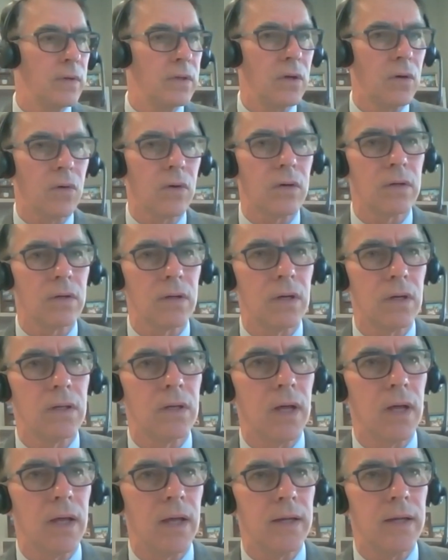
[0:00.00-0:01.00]
your
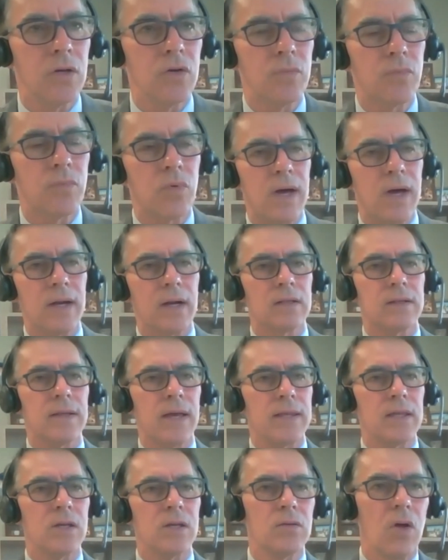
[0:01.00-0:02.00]
new product
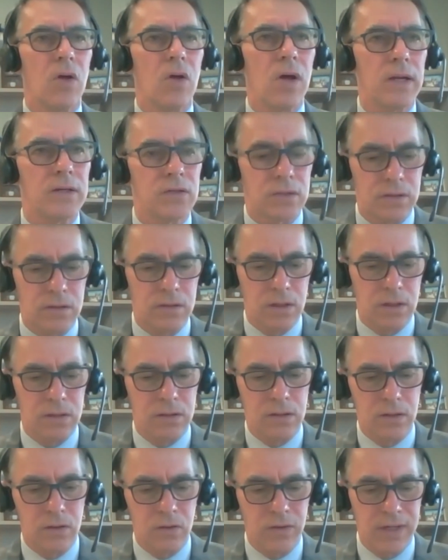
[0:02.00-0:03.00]
that you launched
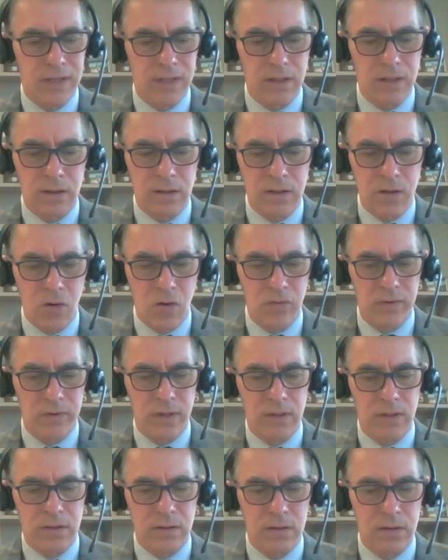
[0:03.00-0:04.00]
during
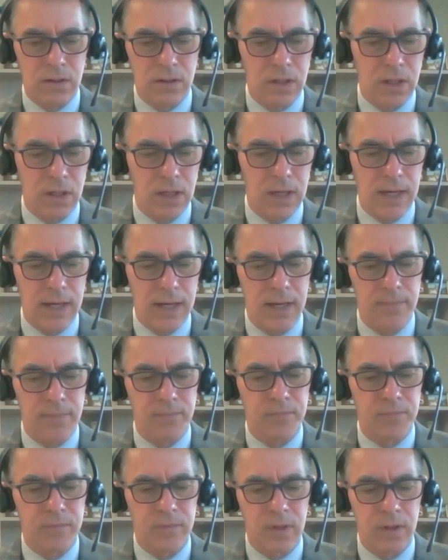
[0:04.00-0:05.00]
COVID, the
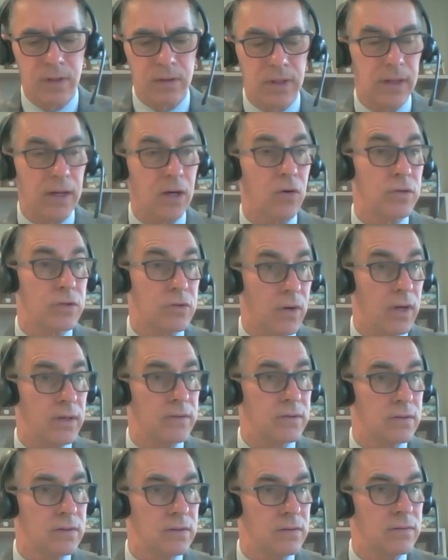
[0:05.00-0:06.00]

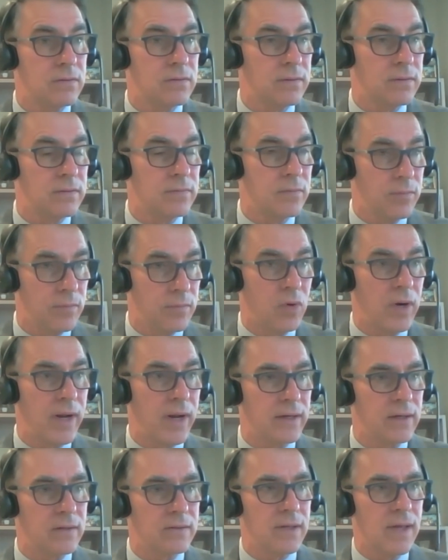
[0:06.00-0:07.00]
AeroTrust
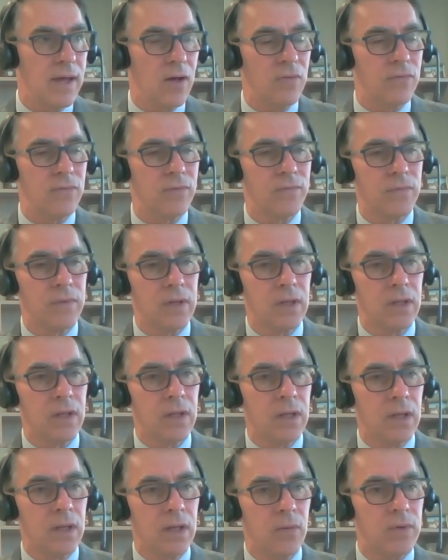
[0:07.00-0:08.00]
brand itself,
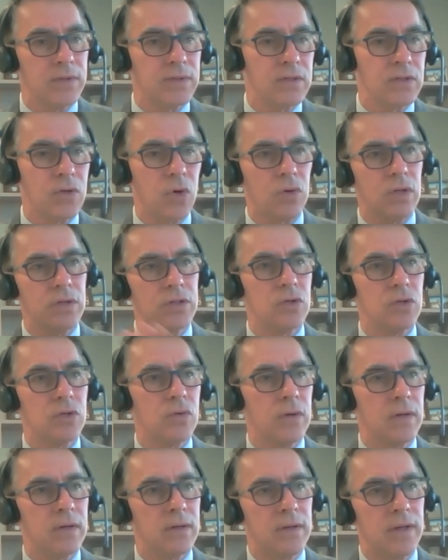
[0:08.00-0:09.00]
was a total
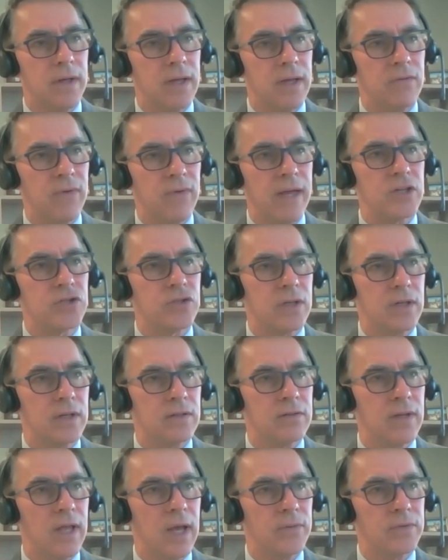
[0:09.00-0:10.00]
new
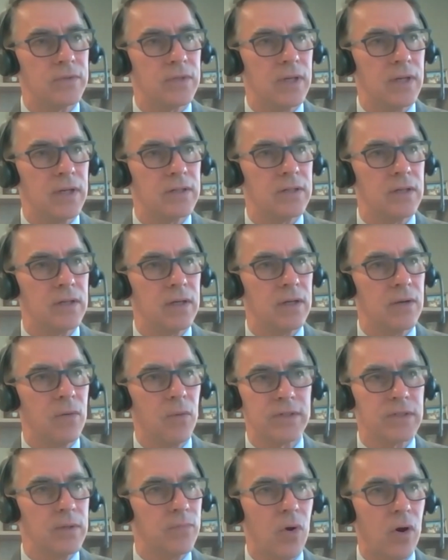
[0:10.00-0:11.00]
invention that
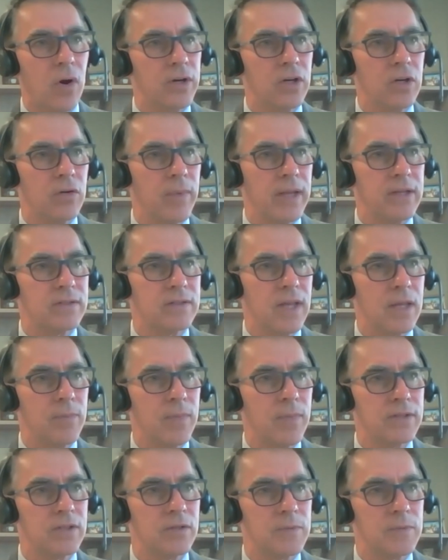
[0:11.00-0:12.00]
wasn't part of your mainstay
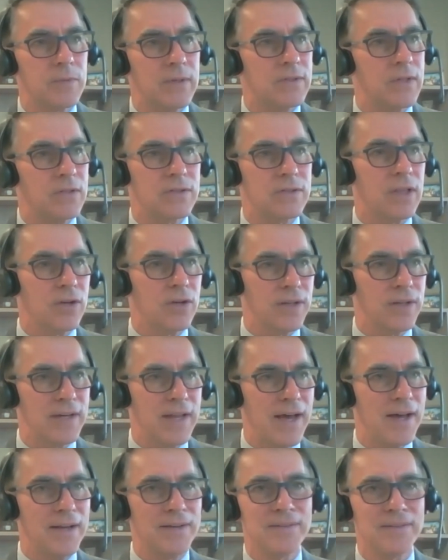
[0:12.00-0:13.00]
business, because it's clearly
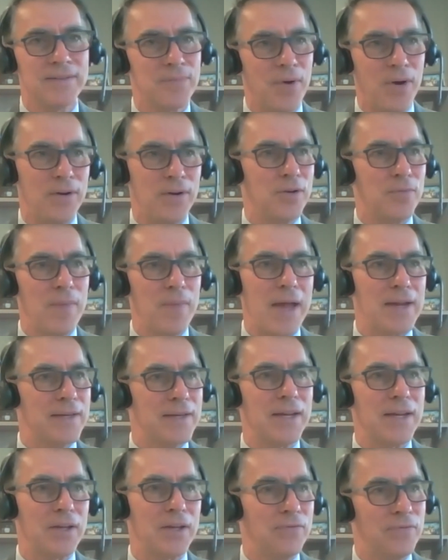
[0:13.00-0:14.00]
not part of your
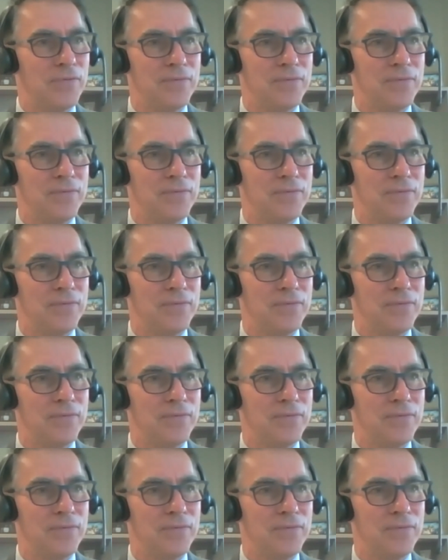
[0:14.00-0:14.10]
magnetic